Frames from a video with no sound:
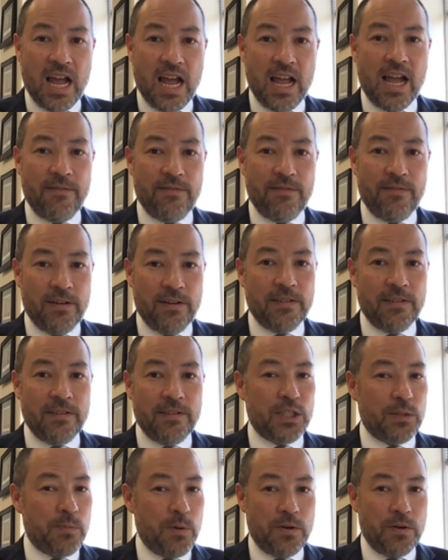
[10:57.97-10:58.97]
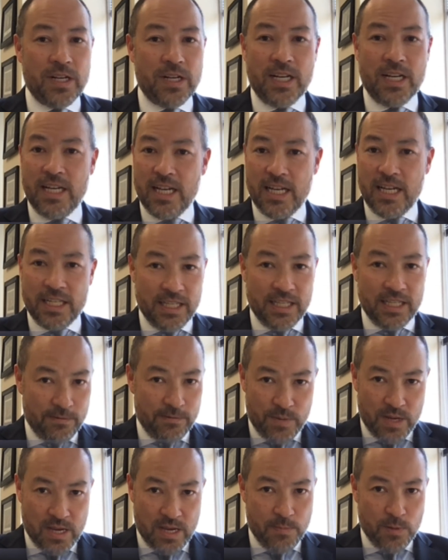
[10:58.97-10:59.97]
I've literally spoken to
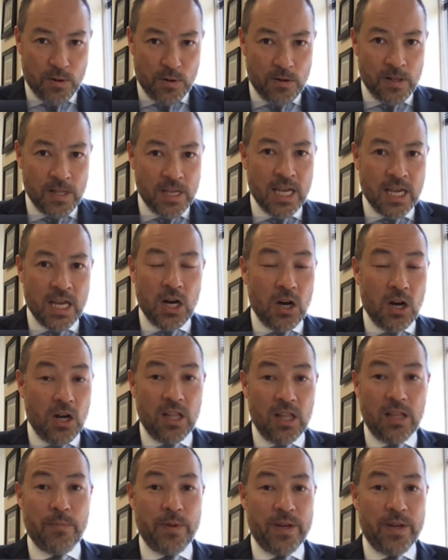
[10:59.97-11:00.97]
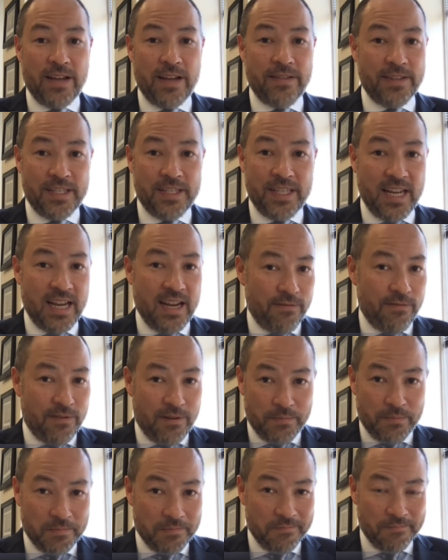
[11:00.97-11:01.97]
dozens of people all up and down the
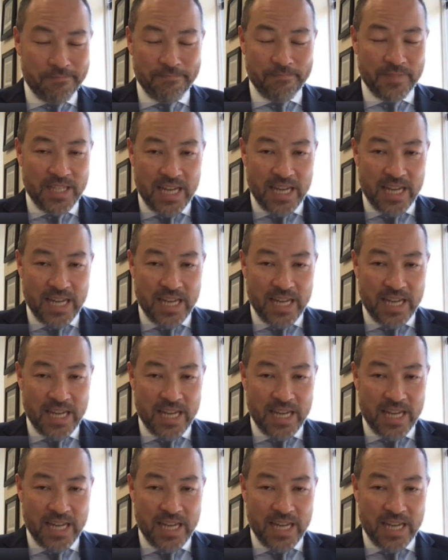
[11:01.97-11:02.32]
state, from